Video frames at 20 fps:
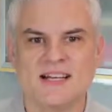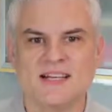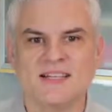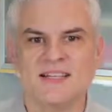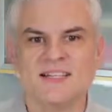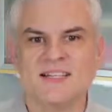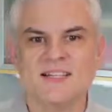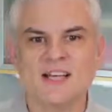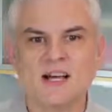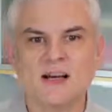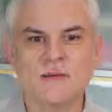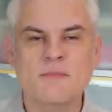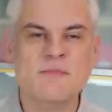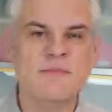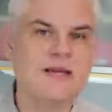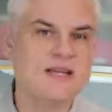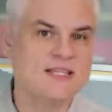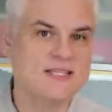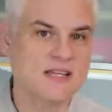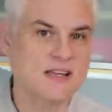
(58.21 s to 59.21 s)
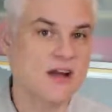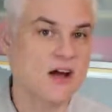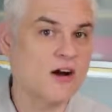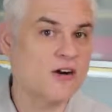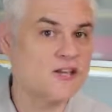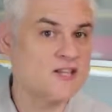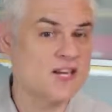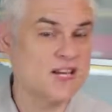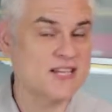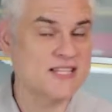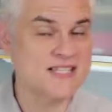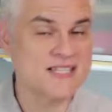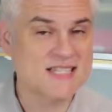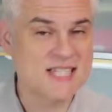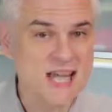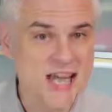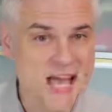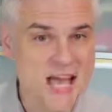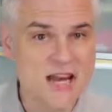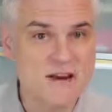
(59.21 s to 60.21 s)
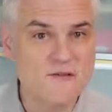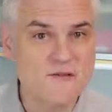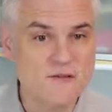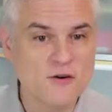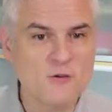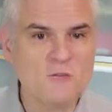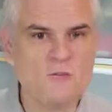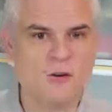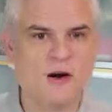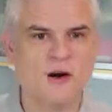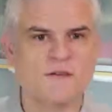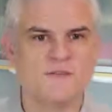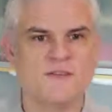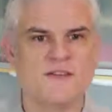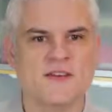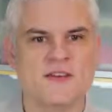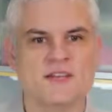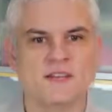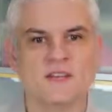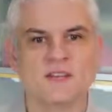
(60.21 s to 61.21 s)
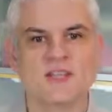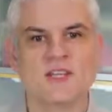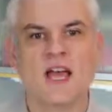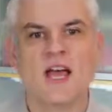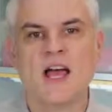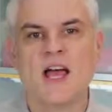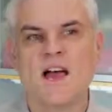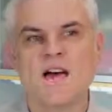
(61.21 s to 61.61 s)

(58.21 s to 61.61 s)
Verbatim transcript: some as large as 10 football fields